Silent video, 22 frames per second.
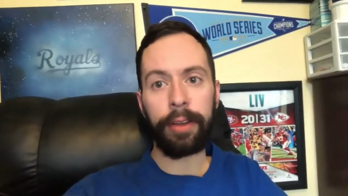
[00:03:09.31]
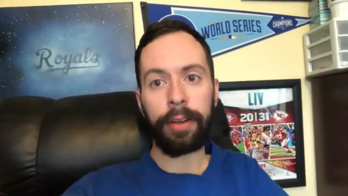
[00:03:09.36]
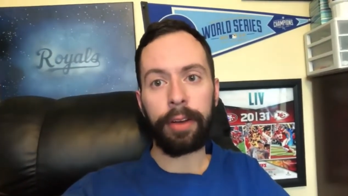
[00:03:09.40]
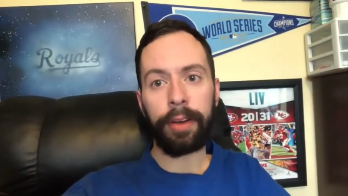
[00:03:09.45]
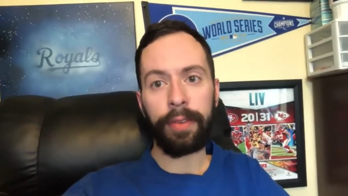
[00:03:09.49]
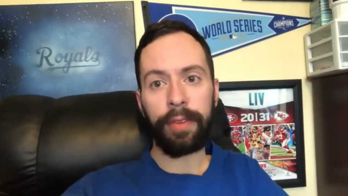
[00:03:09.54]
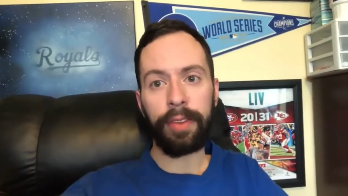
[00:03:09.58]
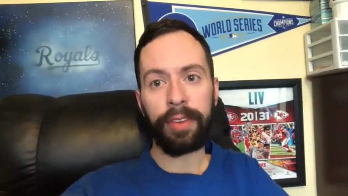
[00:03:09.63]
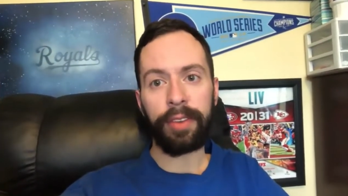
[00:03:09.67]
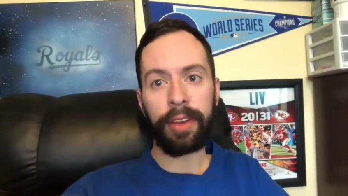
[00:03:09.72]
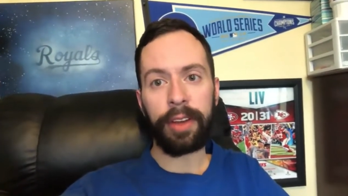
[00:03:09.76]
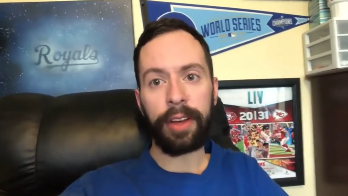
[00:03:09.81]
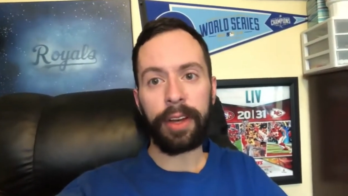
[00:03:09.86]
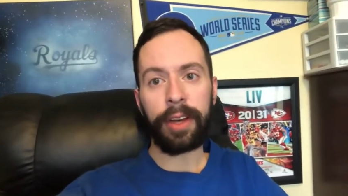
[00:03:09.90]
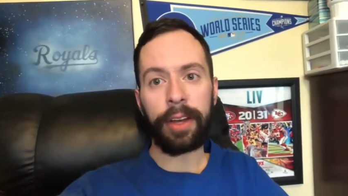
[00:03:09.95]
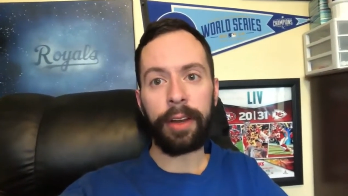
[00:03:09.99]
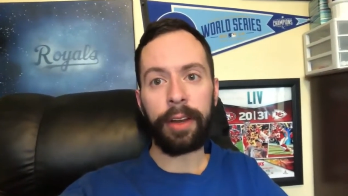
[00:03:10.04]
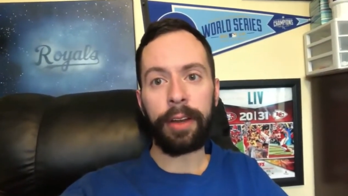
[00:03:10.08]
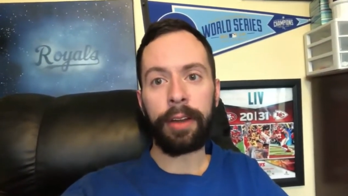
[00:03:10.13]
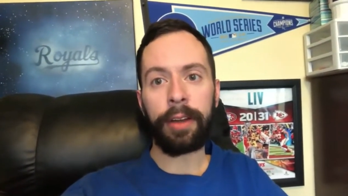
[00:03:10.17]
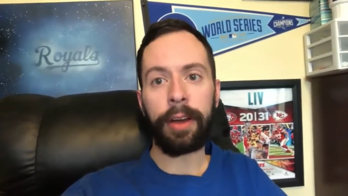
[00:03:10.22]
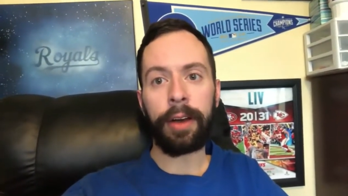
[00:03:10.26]
of the
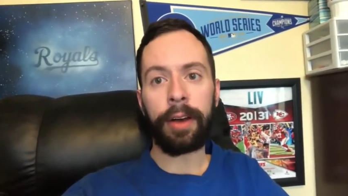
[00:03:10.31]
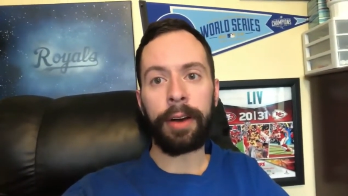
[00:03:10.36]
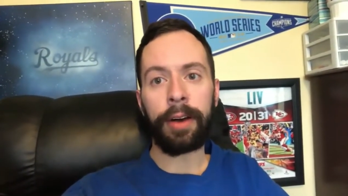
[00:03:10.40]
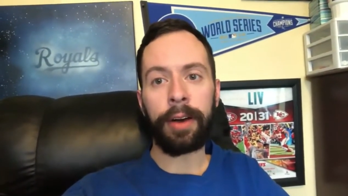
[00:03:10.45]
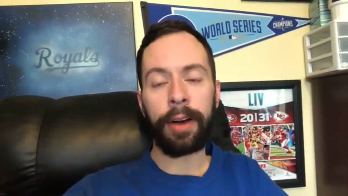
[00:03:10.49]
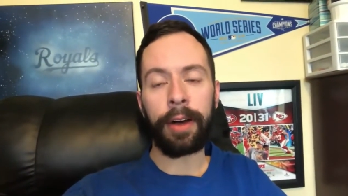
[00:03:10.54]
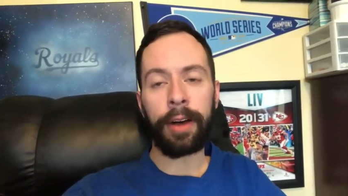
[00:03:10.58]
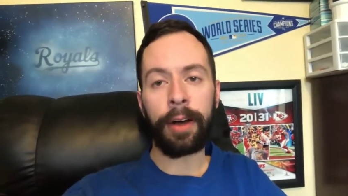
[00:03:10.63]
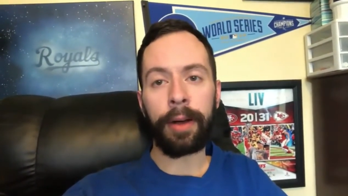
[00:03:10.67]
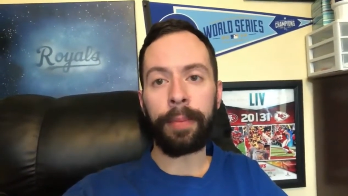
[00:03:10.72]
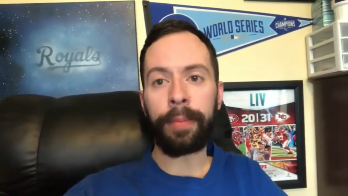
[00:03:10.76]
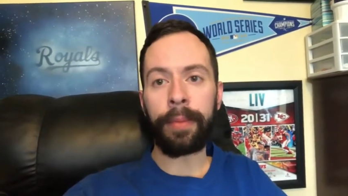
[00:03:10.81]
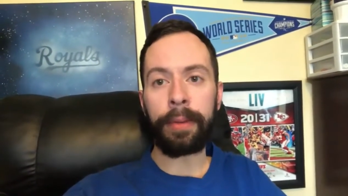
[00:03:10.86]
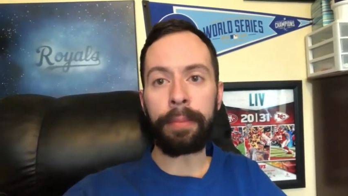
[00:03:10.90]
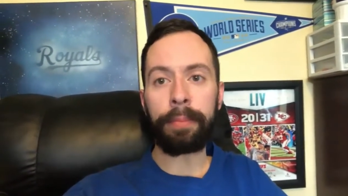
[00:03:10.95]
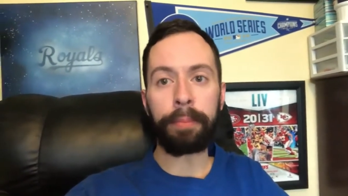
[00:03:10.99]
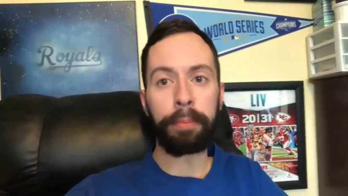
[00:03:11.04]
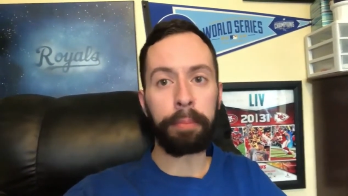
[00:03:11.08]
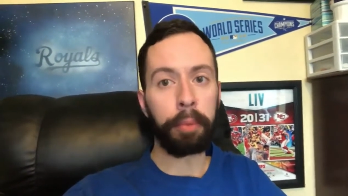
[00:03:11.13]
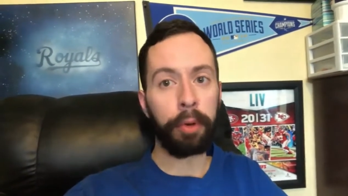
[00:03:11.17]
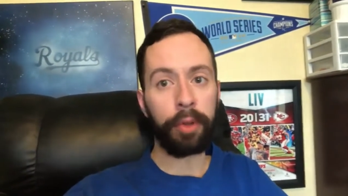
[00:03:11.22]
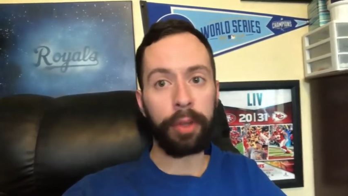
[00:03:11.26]
sign
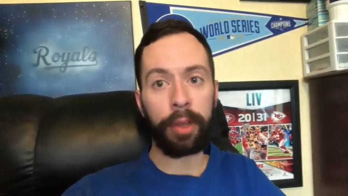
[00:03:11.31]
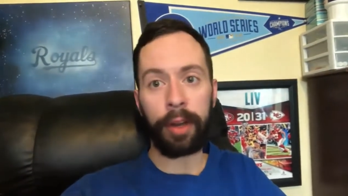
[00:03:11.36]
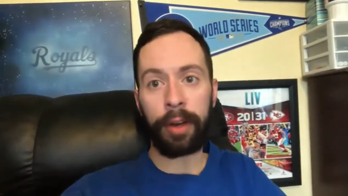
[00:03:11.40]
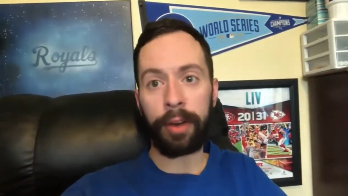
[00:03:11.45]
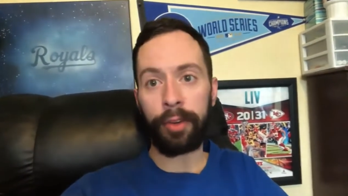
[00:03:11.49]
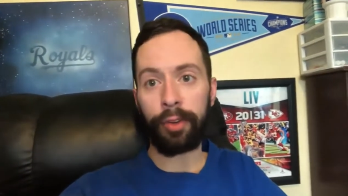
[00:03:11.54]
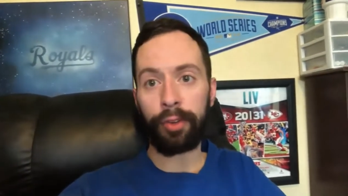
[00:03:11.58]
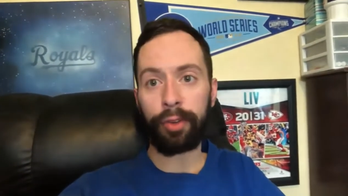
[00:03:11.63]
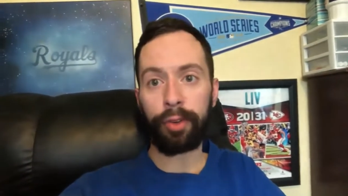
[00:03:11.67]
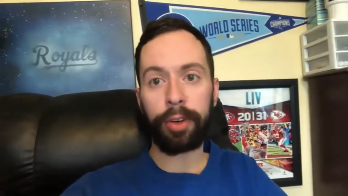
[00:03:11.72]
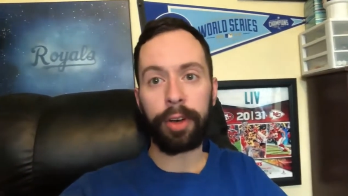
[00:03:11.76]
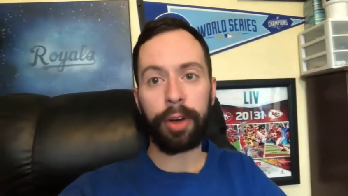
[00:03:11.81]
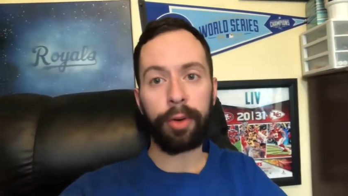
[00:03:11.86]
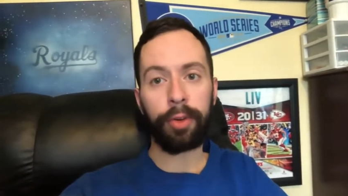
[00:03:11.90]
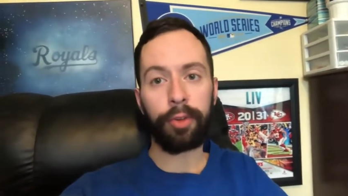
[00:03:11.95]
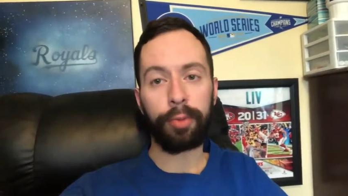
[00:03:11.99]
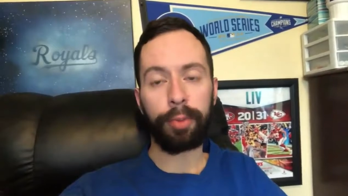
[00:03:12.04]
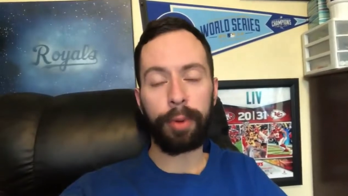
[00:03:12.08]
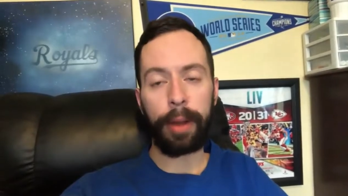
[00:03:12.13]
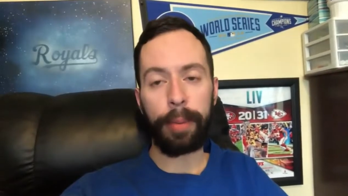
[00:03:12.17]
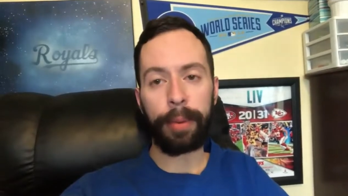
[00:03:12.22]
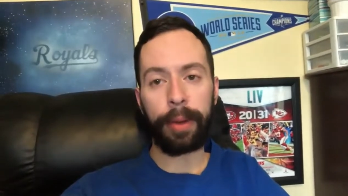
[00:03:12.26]
and put that initial coat
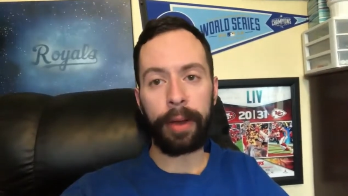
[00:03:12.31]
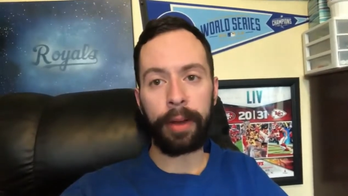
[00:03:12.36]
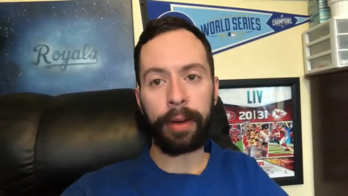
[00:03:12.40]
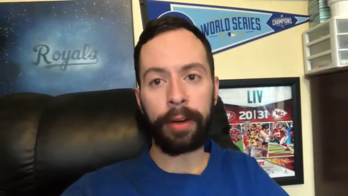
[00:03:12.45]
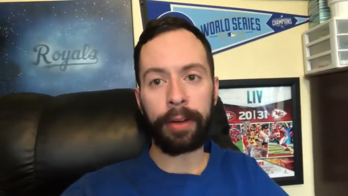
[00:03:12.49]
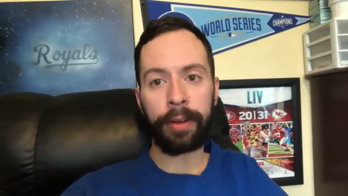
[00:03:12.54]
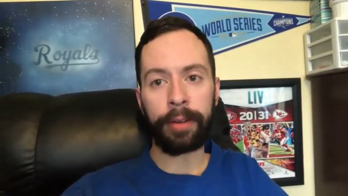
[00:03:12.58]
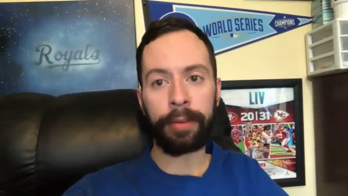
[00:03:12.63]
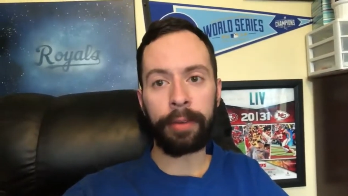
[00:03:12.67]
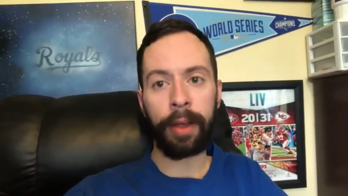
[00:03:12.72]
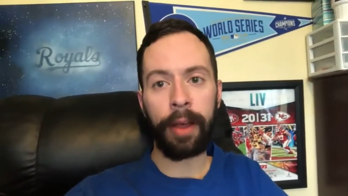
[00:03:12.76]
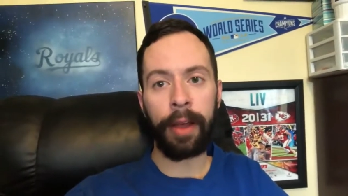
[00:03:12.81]
of spray paint on.